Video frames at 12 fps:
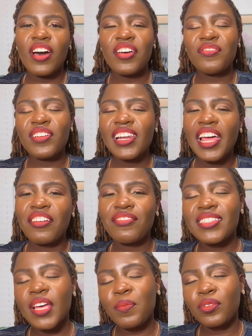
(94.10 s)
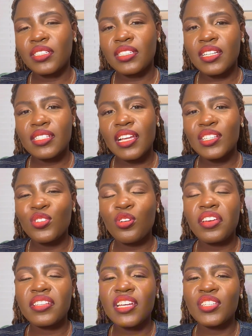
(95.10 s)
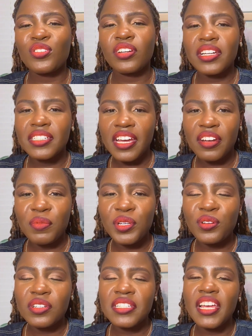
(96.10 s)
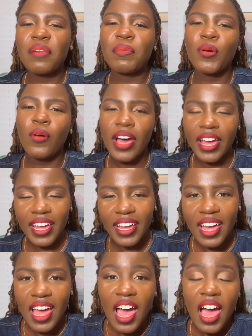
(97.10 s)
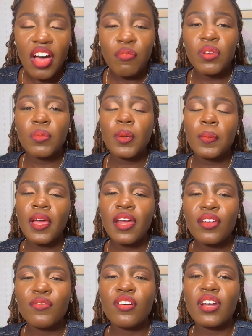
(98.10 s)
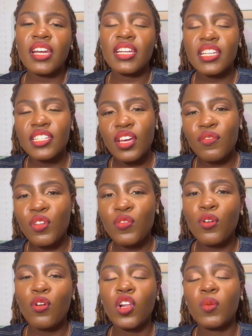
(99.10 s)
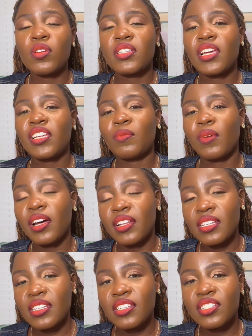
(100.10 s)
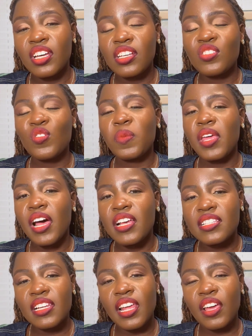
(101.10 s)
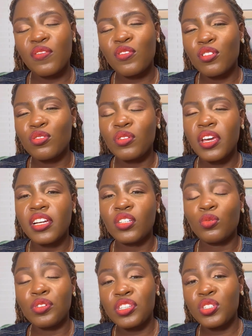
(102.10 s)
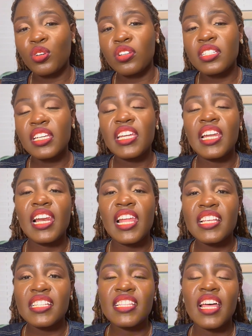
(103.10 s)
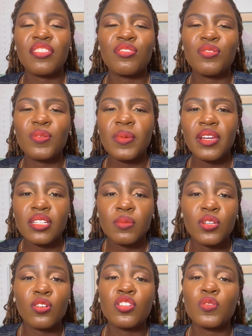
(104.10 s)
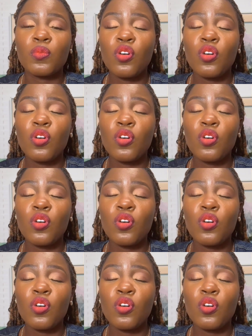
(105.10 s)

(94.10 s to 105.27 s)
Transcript: I feel like visa processes are so exaggerated, because tell me why. I've been preparing for an interview for almost 8 months just to be asked like 4 to 8 questions in less than 3 minutes, because